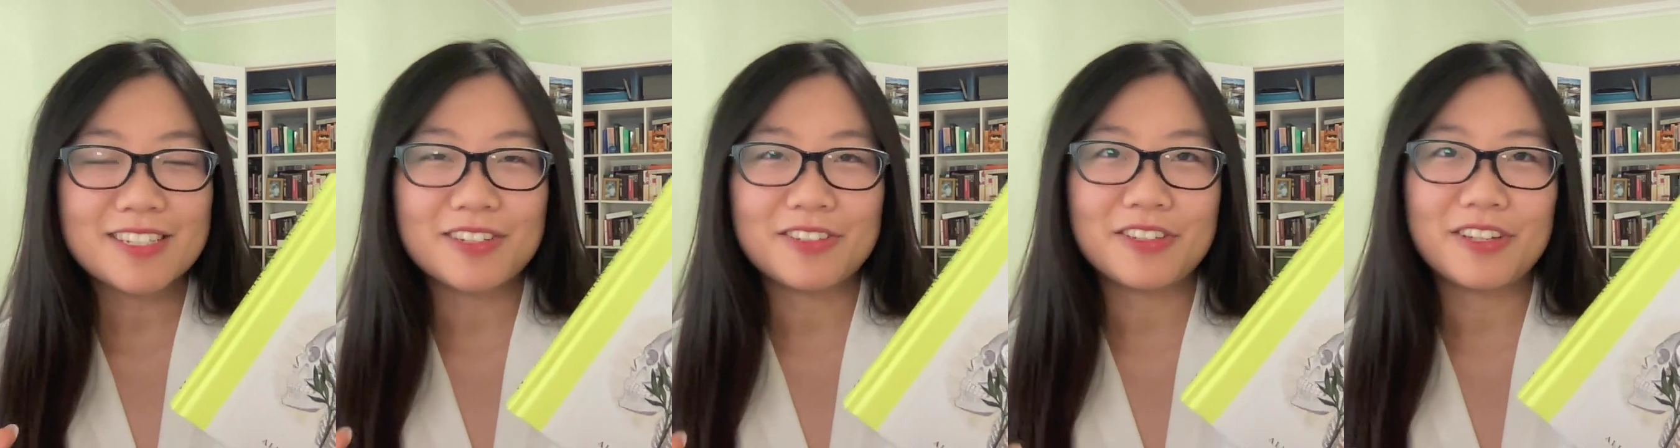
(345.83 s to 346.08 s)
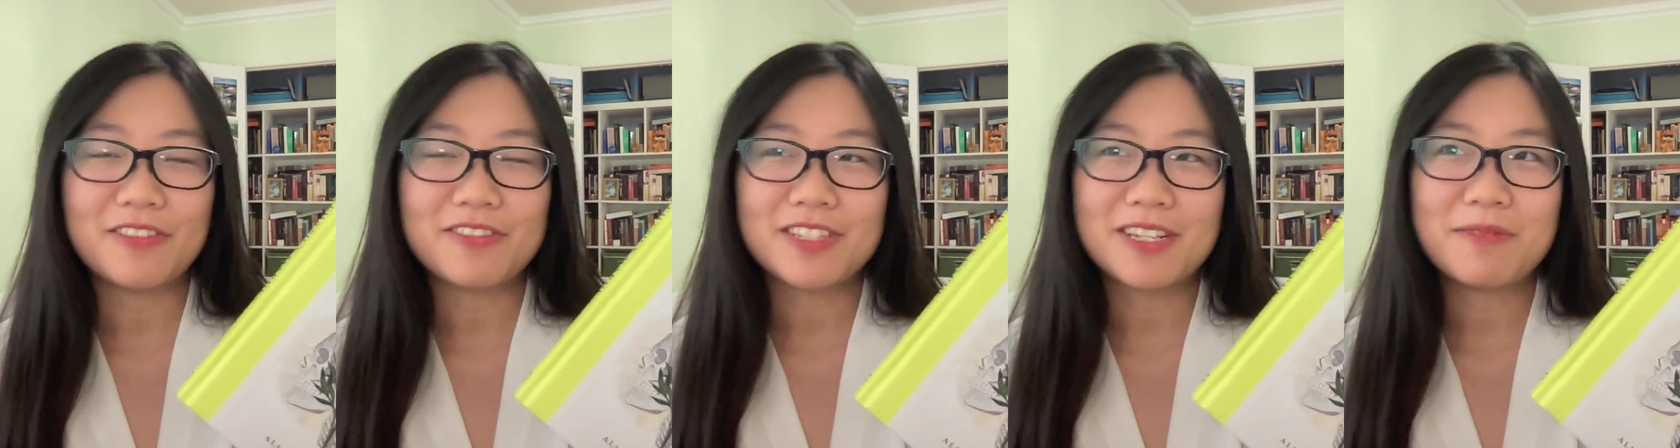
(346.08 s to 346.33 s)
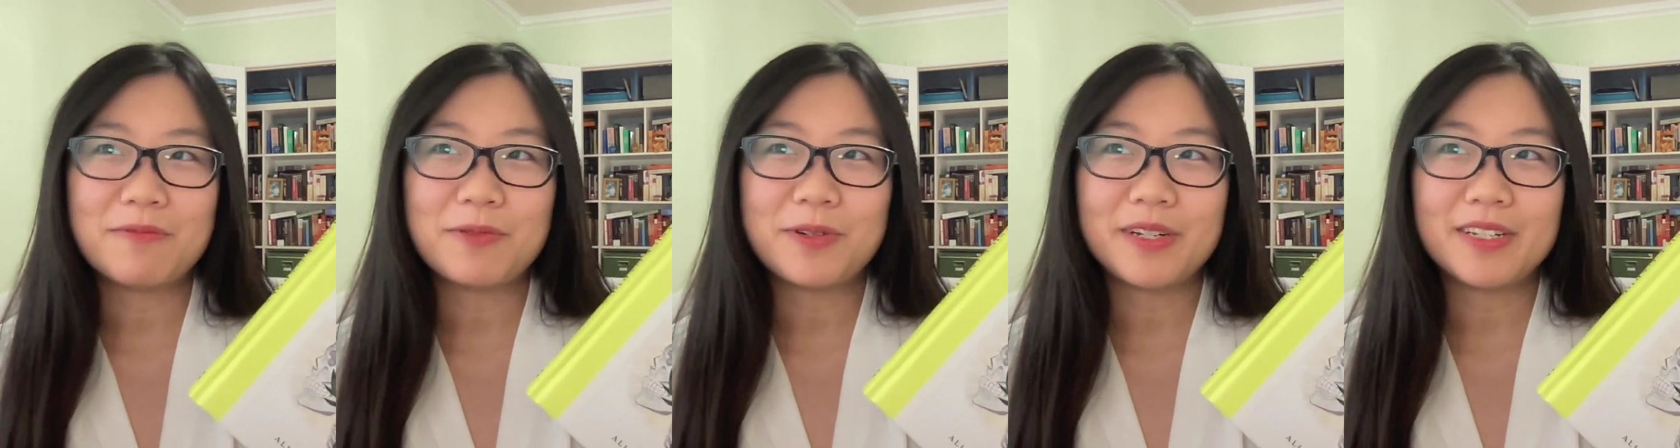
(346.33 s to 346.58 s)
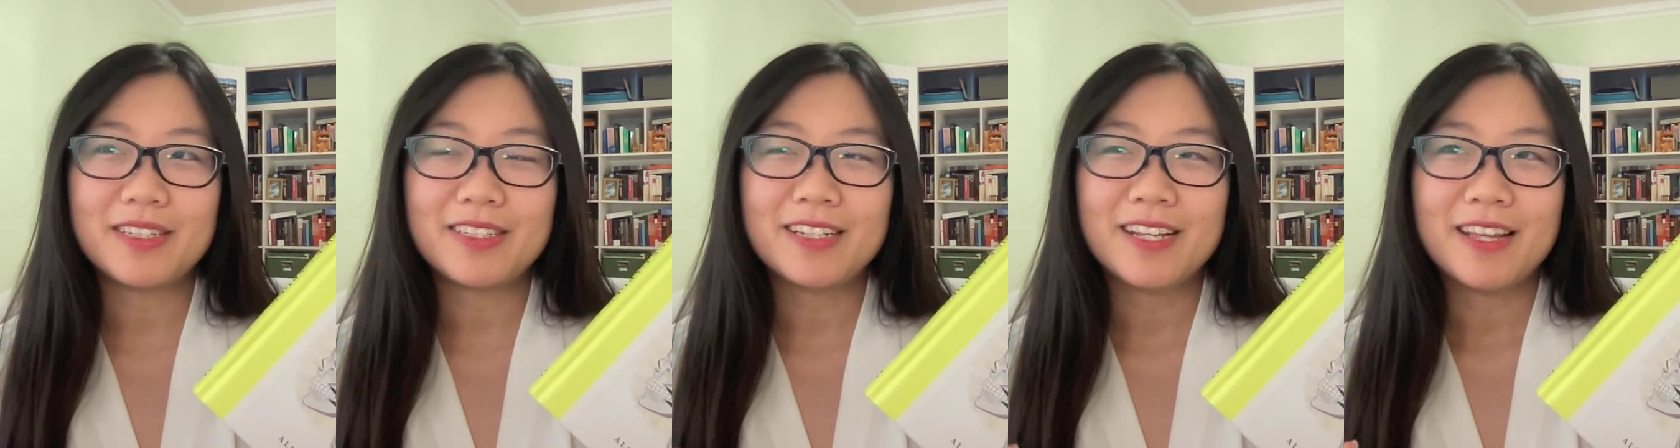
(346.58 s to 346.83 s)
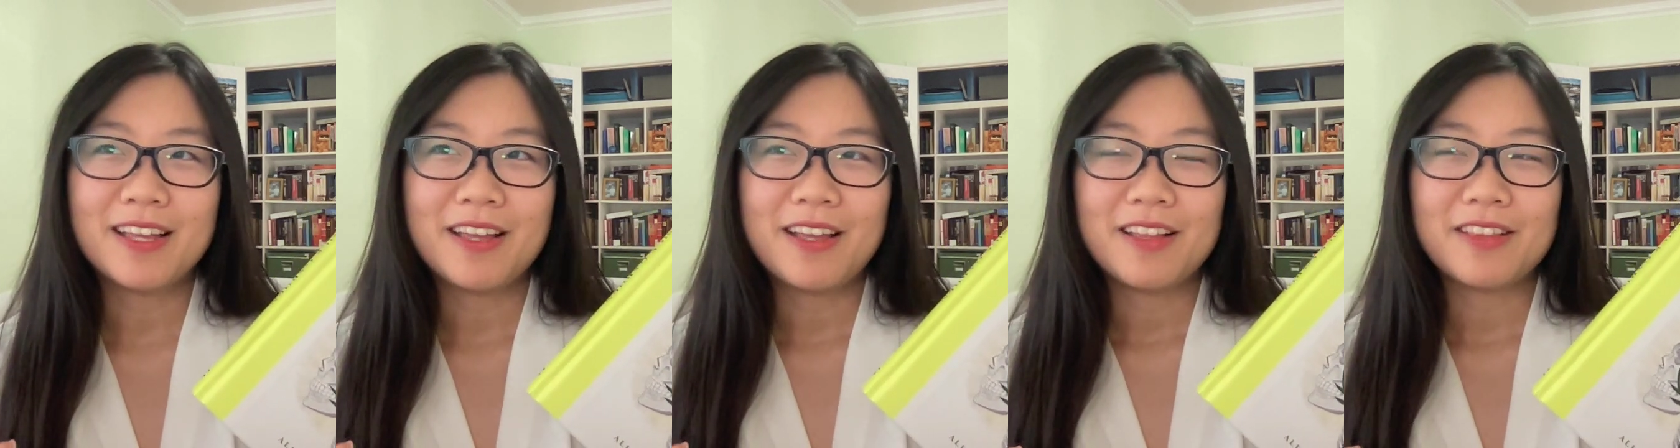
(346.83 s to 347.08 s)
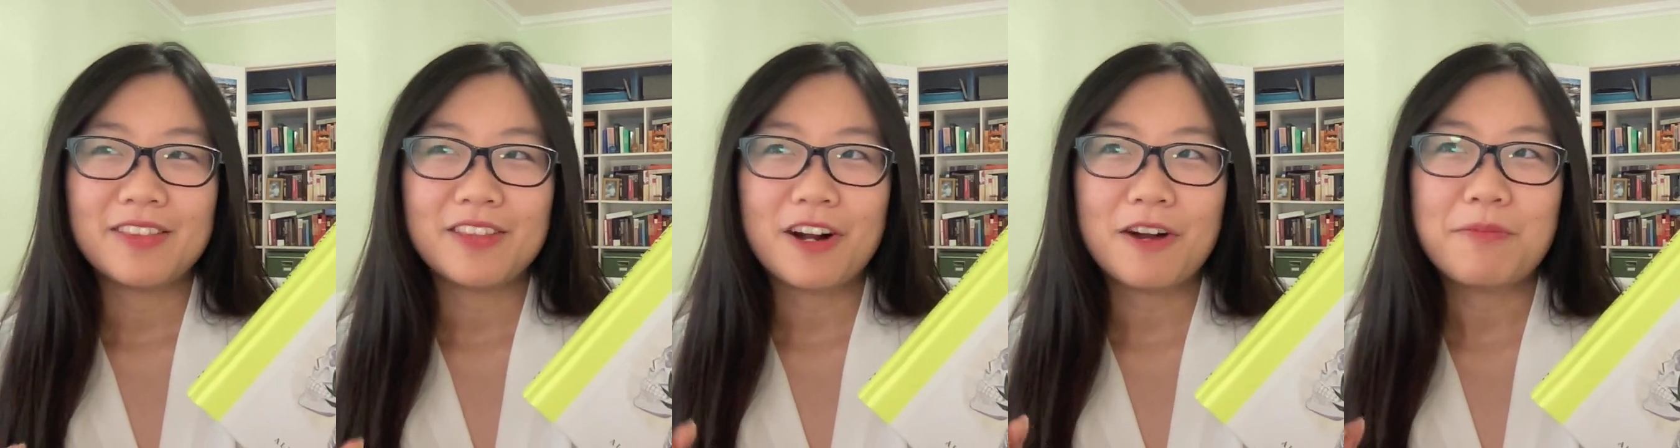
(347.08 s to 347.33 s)
So if someone,
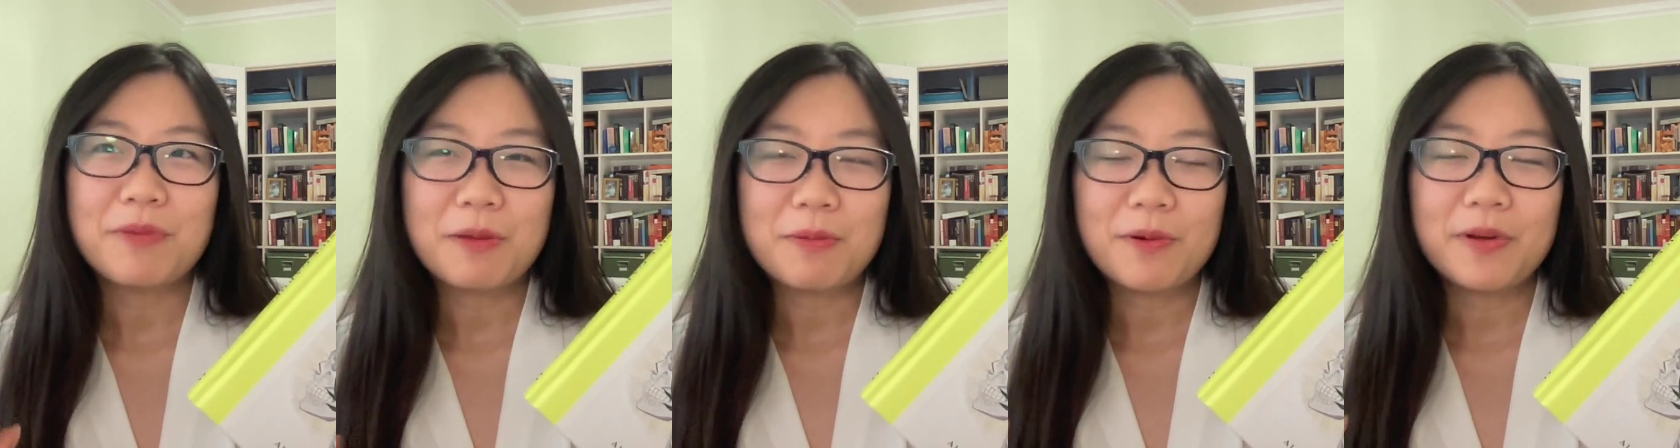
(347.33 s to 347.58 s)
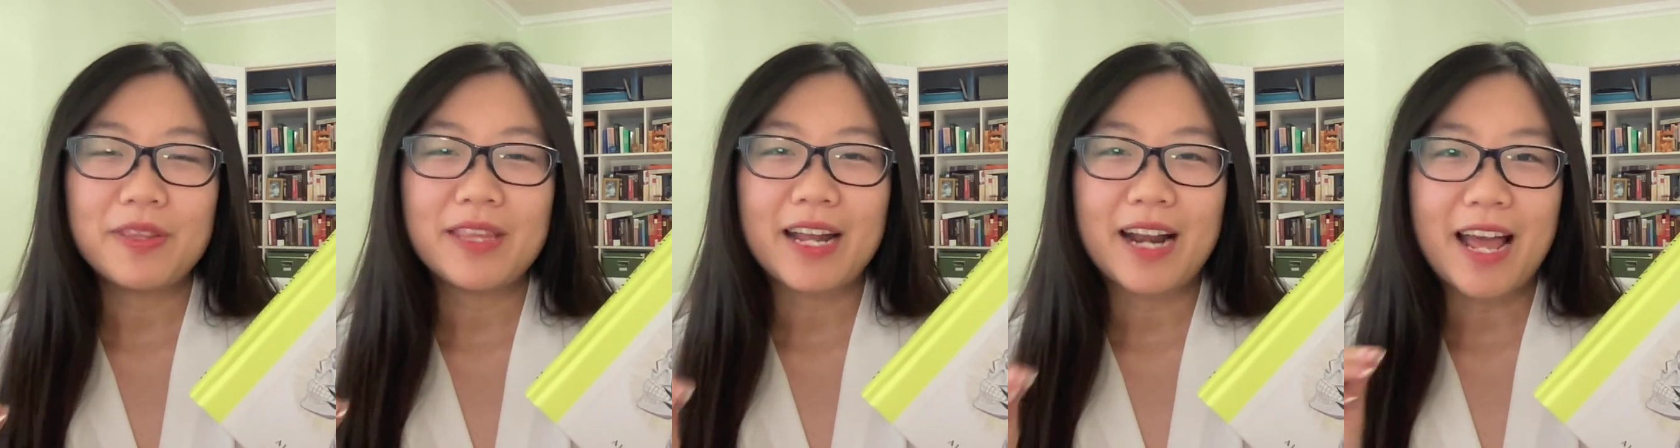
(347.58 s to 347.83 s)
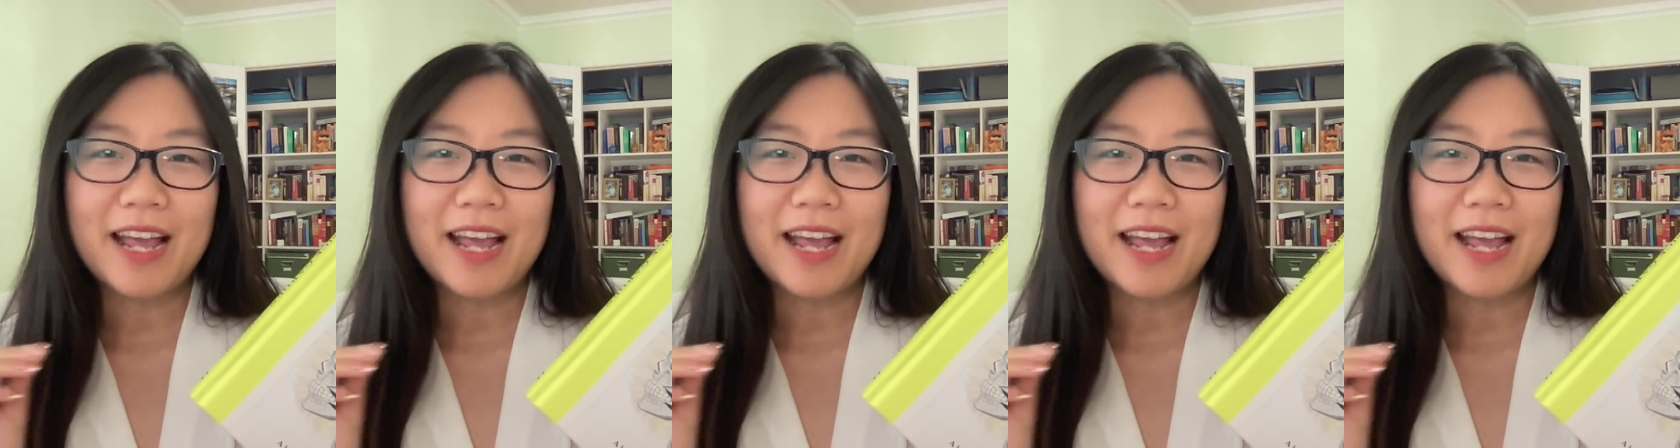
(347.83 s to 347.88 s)
there are people that